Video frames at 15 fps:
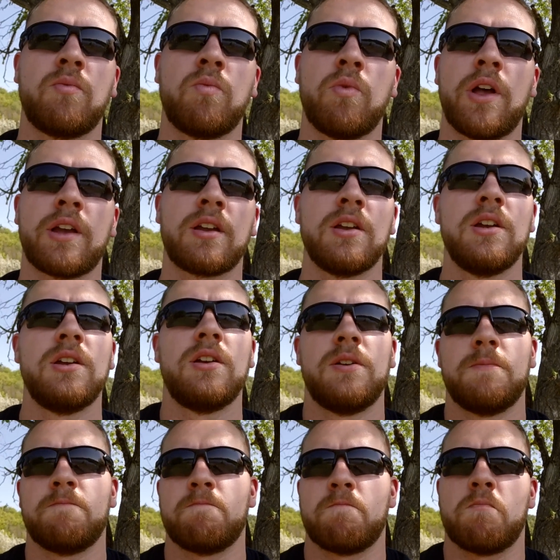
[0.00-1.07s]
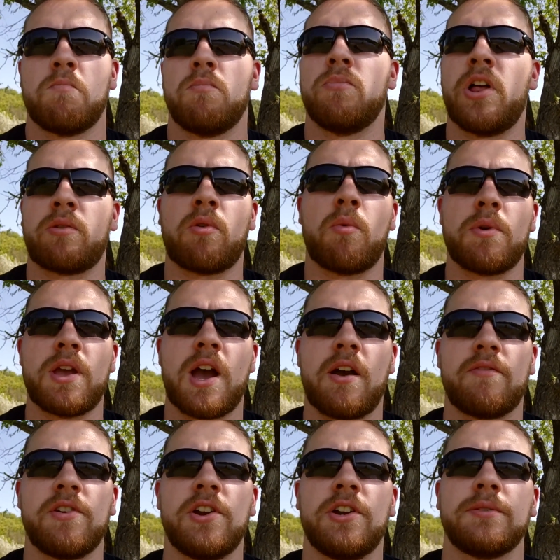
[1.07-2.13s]
what we
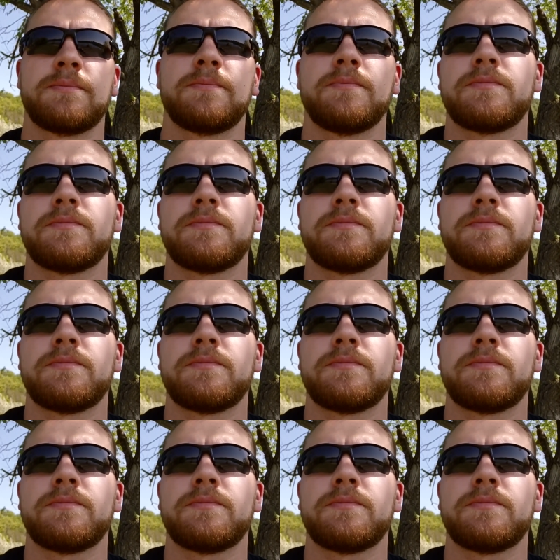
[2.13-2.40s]
have here.